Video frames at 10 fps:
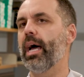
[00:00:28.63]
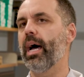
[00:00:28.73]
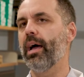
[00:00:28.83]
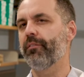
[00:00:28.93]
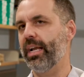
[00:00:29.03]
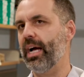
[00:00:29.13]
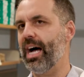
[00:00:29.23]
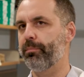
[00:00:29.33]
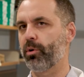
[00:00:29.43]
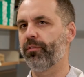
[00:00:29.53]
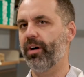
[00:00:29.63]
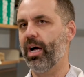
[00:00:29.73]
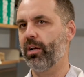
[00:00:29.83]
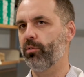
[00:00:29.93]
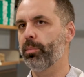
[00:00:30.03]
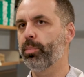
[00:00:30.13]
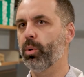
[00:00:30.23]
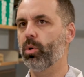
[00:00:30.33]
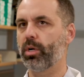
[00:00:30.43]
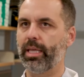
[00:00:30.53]
uh, a very high profile
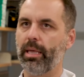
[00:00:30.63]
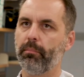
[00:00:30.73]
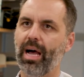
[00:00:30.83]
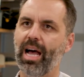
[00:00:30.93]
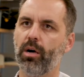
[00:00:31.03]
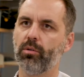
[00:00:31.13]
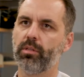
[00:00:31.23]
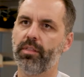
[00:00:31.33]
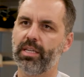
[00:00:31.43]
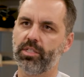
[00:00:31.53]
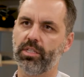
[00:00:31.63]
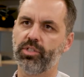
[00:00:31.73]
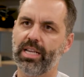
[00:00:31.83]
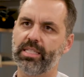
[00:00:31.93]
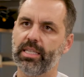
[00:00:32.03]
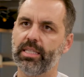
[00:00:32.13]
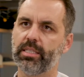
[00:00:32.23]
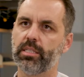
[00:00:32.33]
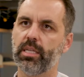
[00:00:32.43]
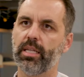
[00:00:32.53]
report came out that suggested
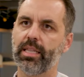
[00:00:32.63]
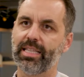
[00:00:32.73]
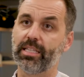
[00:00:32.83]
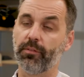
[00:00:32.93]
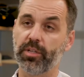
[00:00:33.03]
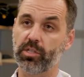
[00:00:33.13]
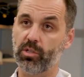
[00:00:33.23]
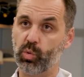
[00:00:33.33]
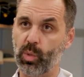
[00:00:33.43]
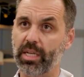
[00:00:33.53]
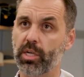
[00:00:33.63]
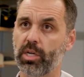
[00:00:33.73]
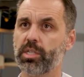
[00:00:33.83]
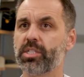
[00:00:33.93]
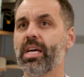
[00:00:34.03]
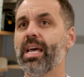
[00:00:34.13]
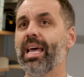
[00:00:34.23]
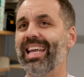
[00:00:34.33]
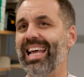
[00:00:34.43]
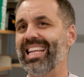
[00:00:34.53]
that artificial sweeteners
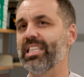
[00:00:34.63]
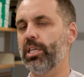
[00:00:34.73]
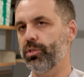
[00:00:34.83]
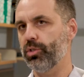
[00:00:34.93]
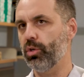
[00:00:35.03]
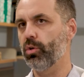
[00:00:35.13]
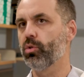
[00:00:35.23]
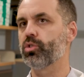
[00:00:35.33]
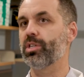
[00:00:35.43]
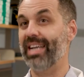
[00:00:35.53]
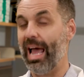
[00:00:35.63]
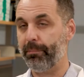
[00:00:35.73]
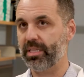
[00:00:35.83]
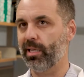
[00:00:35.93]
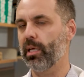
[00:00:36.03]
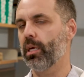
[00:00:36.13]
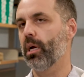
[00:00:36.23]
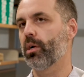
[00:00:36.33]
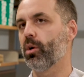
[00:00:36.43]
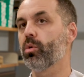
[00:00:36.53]
can induce rapidly
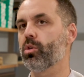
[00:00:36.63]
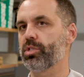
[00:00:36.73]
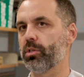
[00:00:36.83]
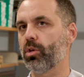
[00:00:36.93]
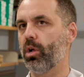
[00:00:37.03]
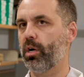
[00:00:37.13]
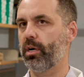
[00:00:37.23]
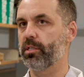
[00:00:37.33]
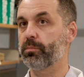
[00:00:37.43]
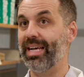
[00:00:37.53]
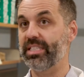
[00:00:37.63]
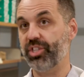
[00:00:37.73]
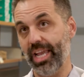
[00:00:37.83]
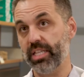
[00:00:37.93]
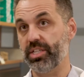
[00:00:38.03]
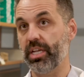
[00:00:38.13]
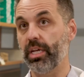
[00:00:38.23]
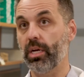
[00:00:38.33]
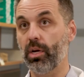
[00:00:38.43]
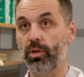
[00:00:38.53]
glucose intolerance by
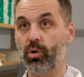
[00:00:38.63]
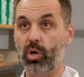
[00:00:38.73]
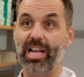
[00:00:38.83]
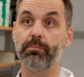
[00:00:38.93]
changing your gut